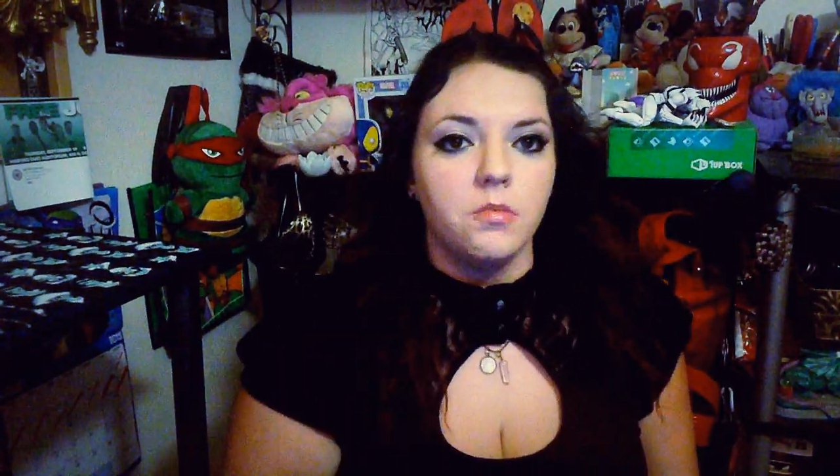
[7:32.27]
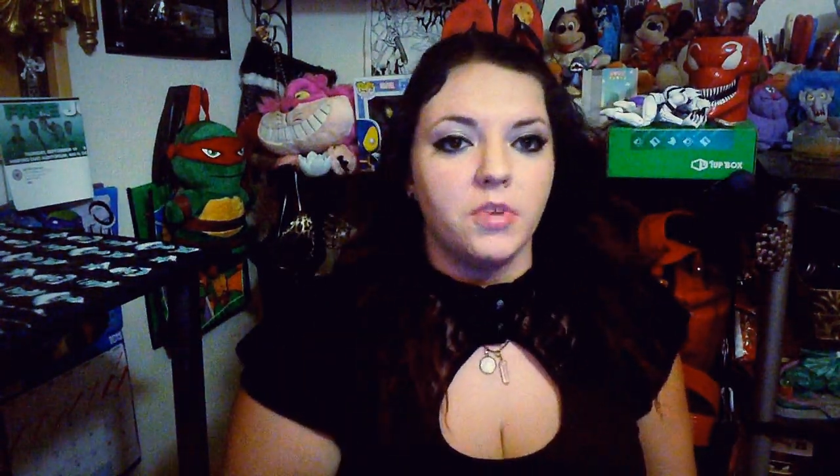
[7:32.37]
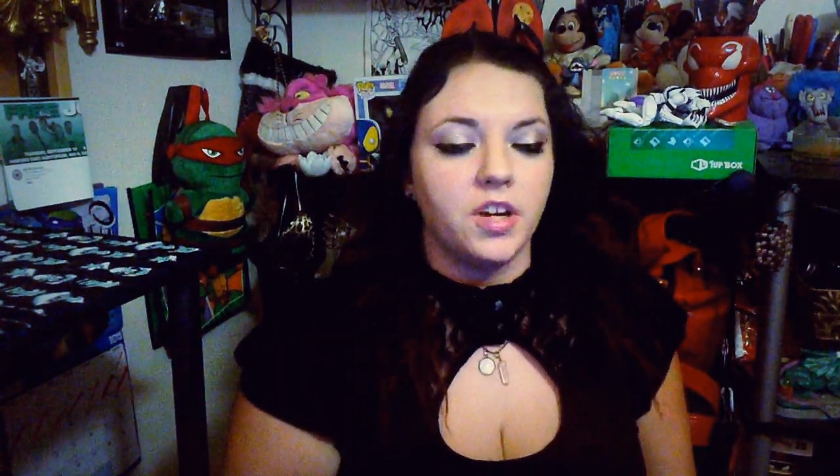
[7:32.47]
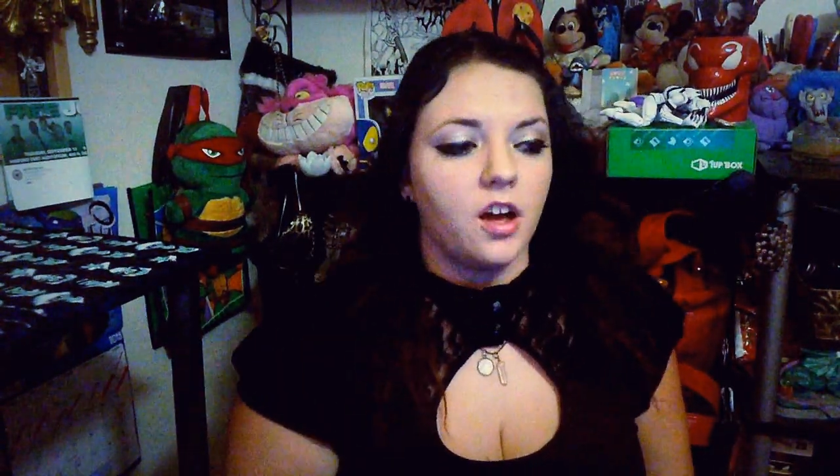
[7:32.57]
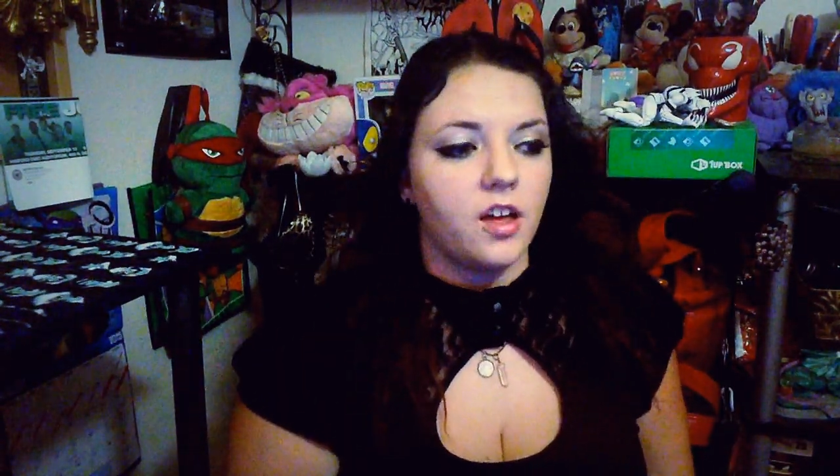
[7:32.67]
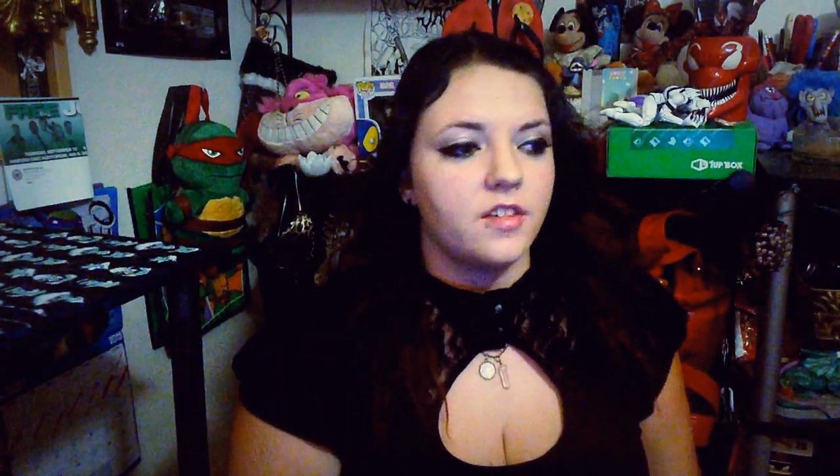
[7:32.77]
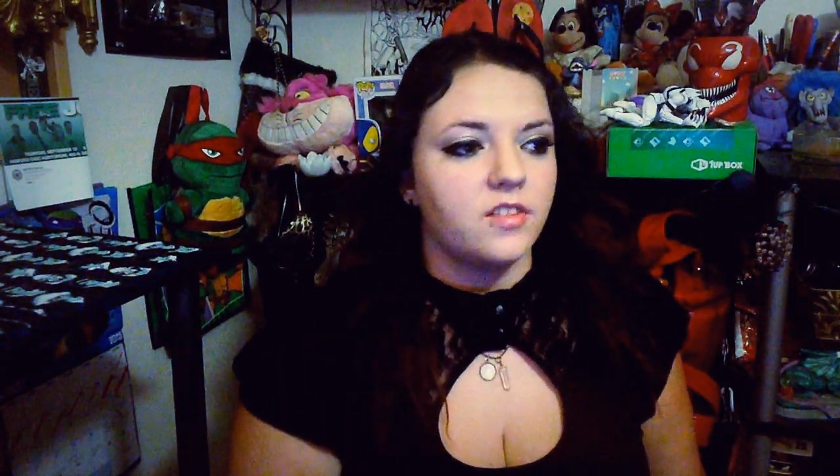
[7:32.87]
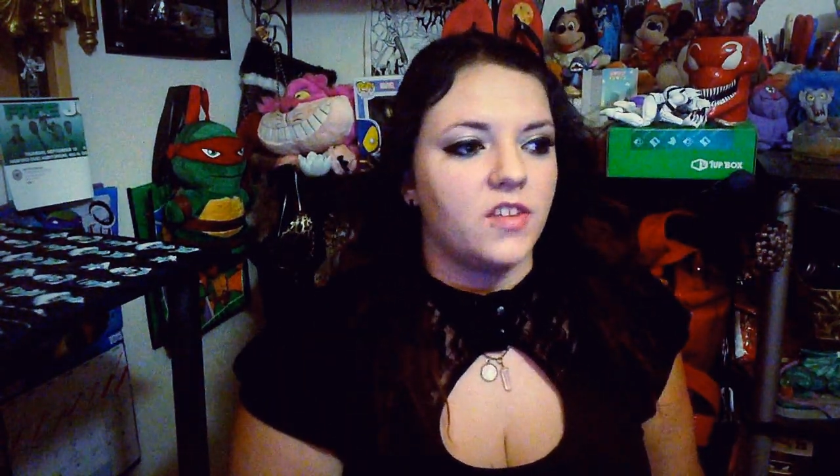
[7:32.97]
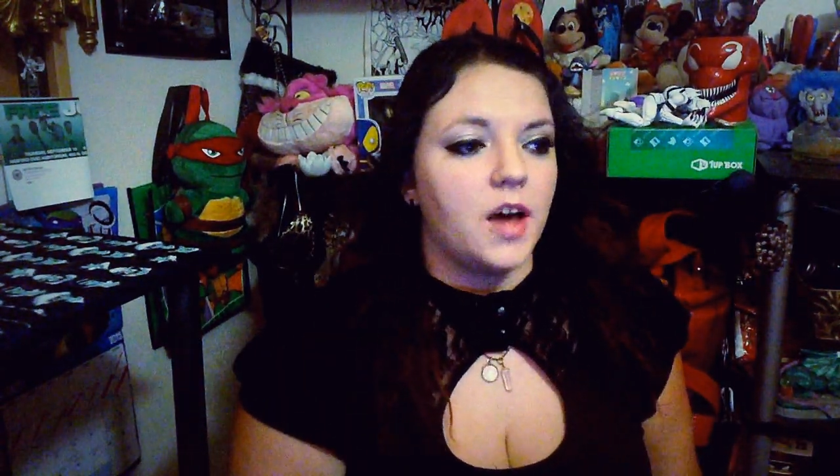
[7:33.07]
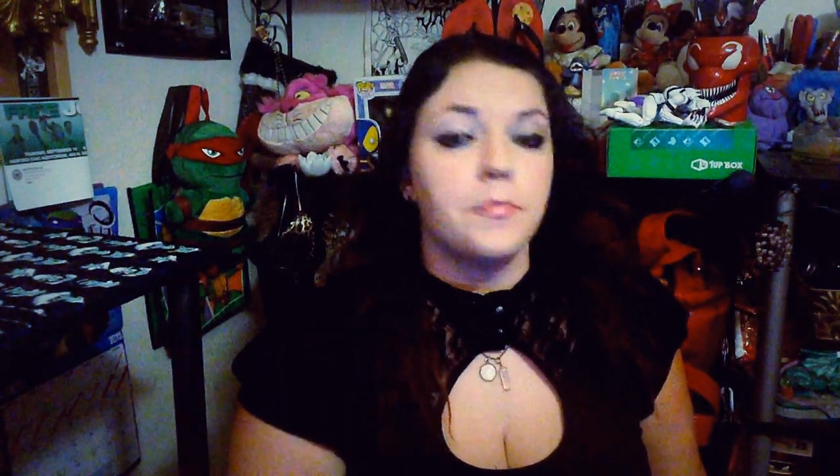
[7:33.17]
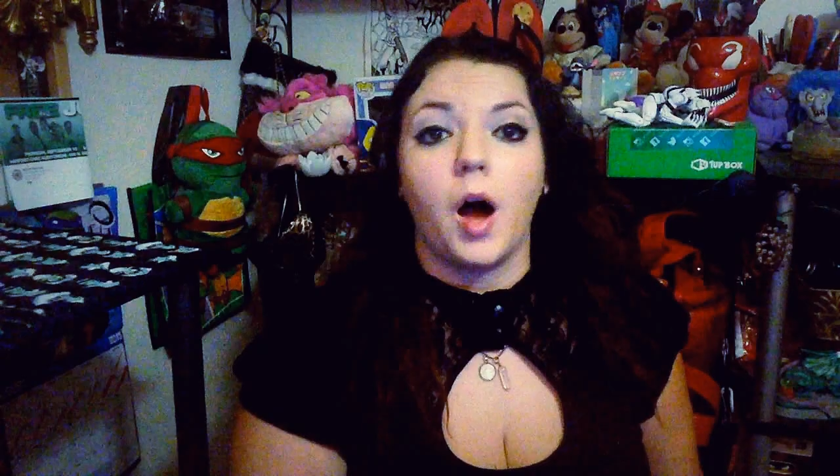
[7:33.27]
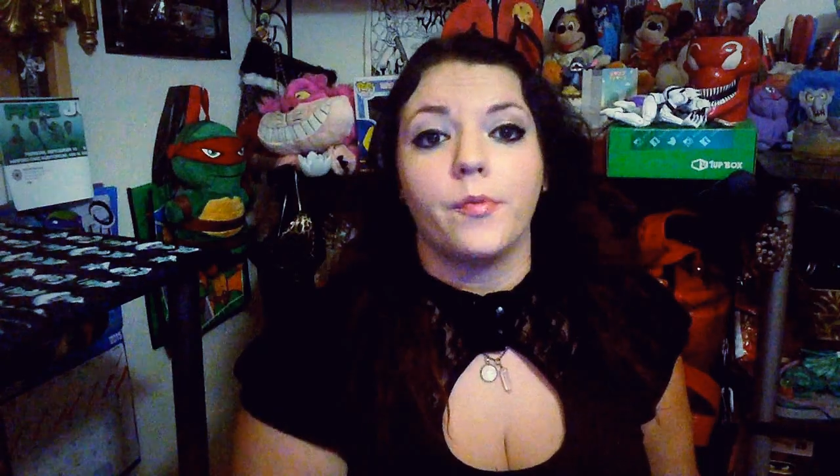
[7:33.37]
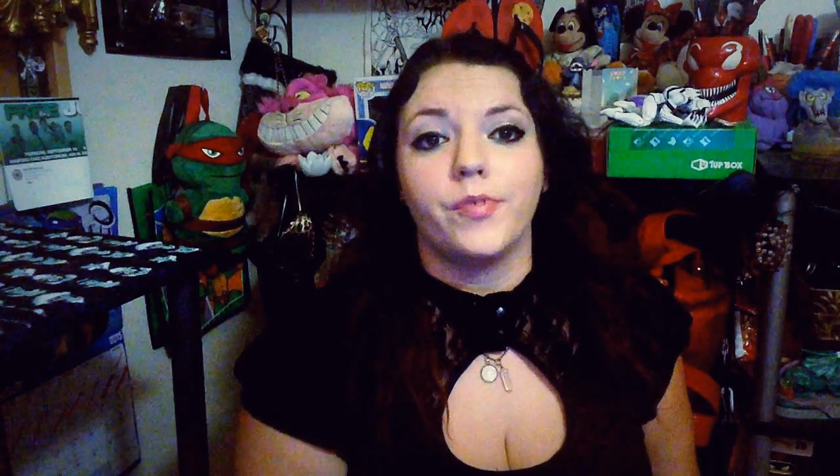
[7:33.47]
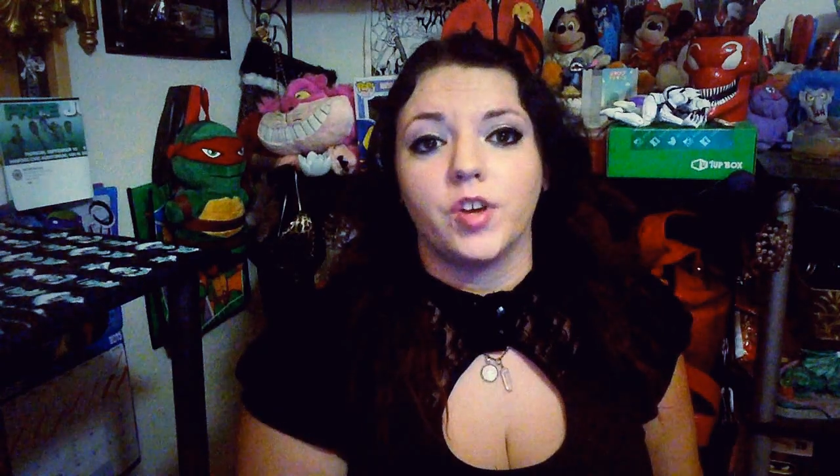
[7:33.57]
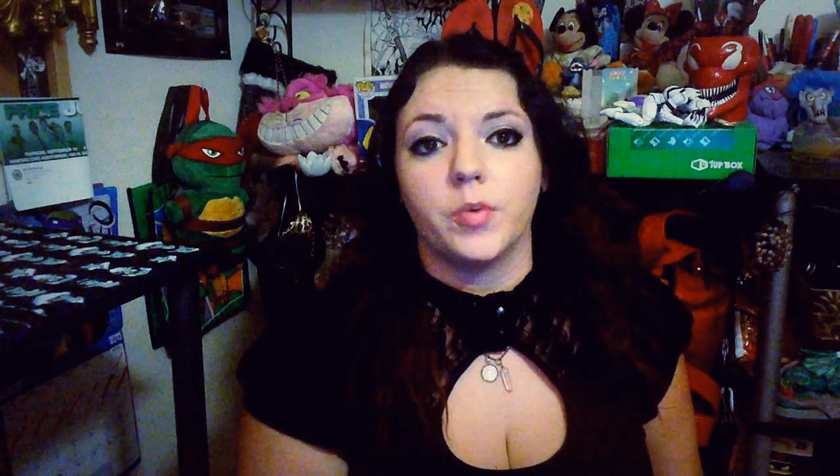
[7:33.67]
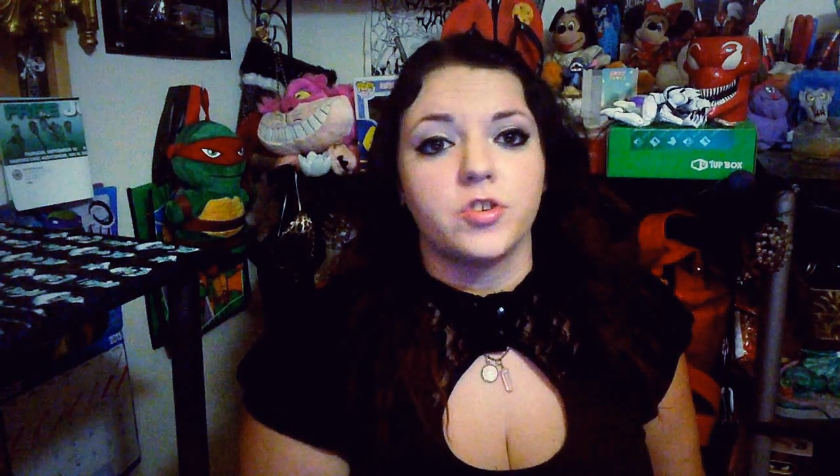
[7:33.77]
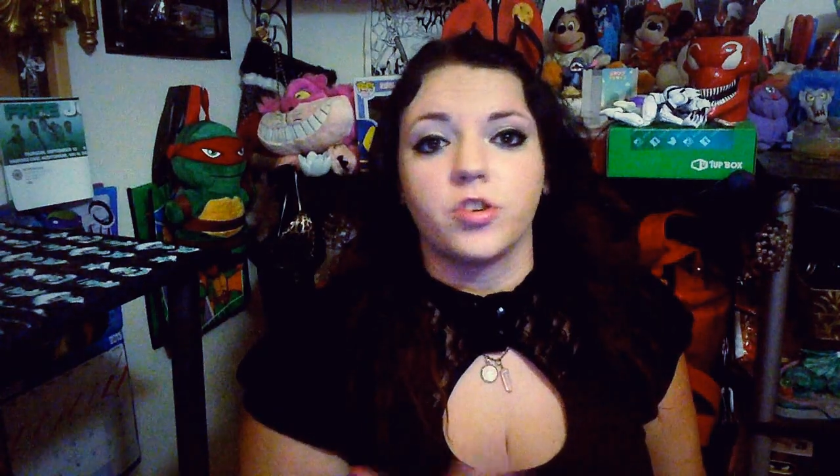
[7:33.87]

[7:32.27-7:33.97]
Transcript: because that pop figure was